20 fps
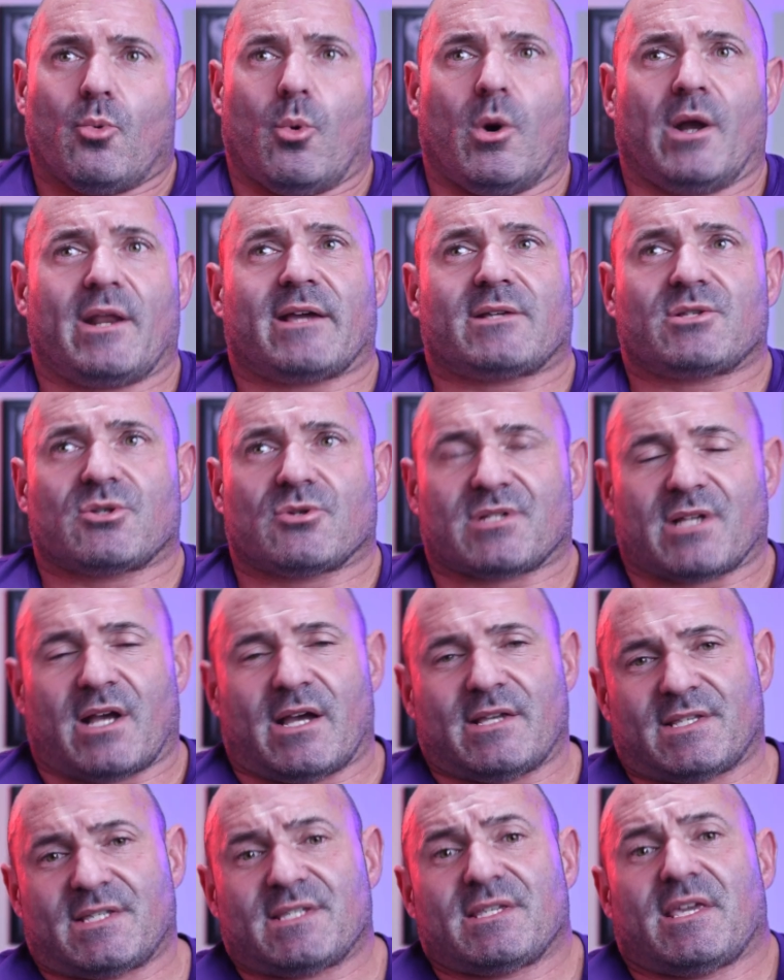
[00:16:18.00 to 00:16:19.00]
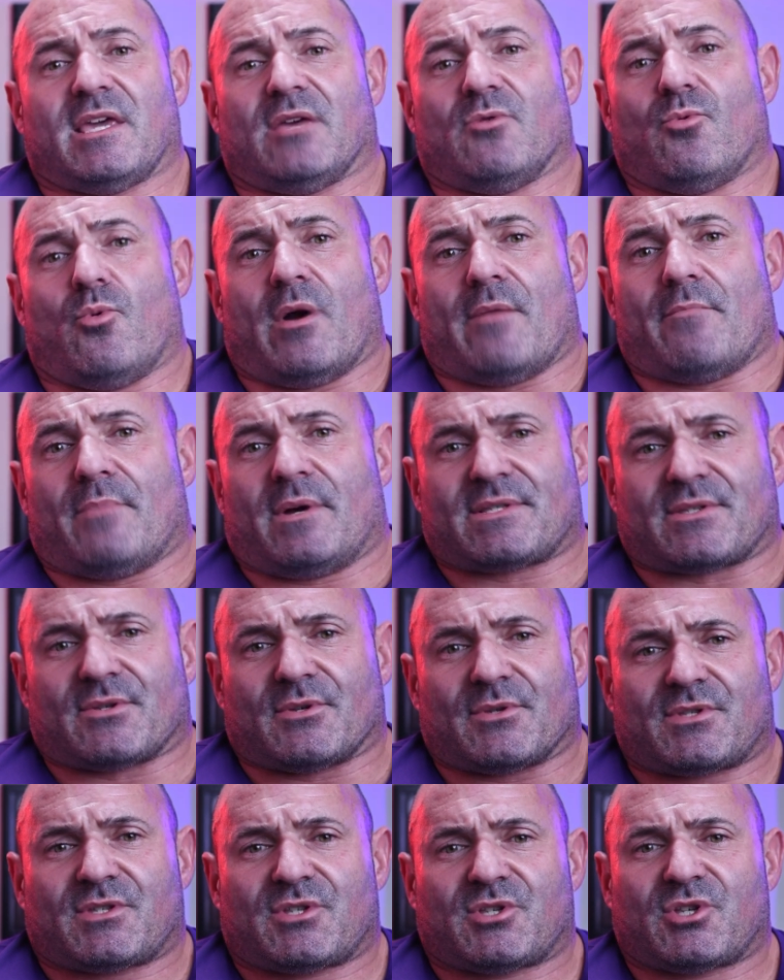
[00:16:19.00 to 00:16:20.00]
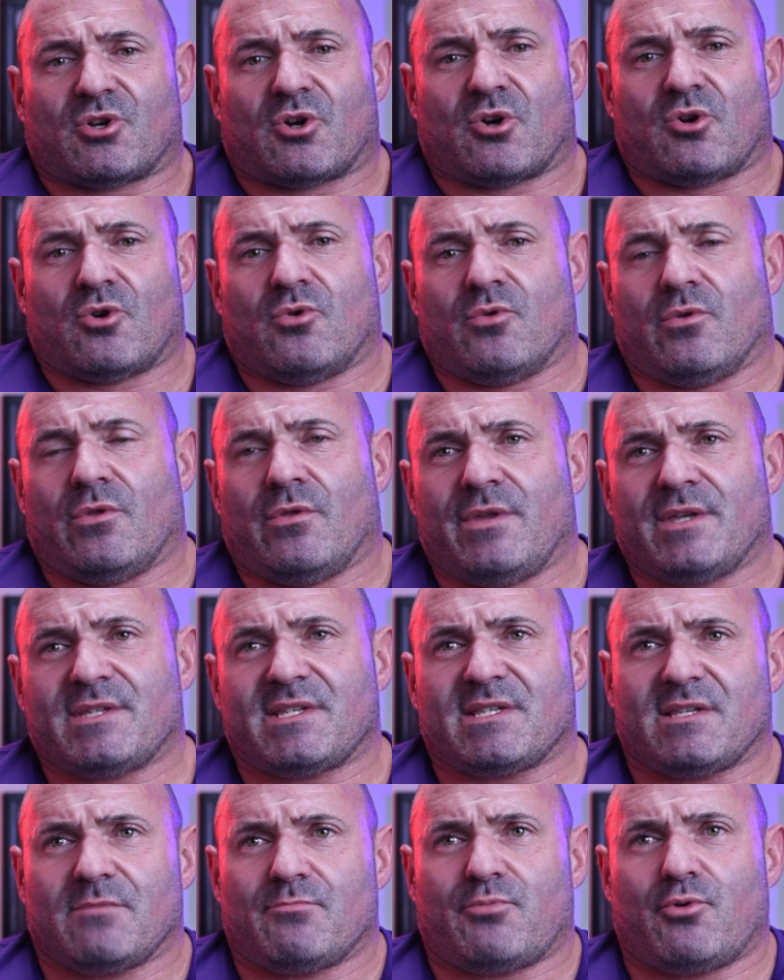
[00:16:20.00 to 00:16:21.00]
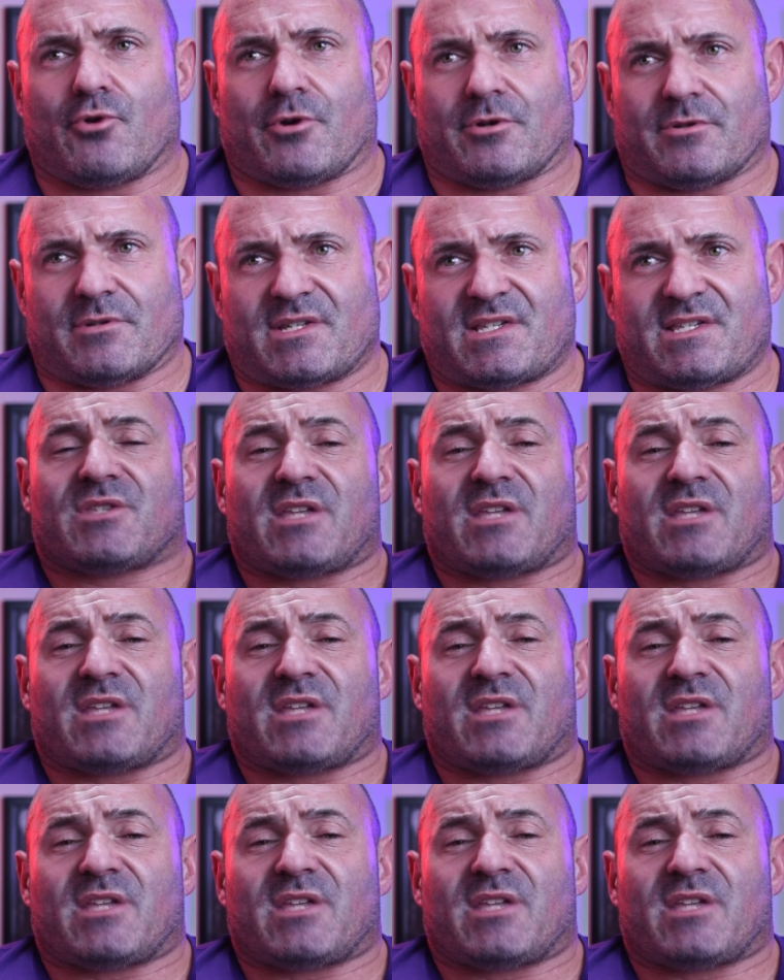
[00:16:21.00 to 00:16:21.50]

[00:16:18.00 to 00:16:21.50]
What exercises hit what muscles? So this is important.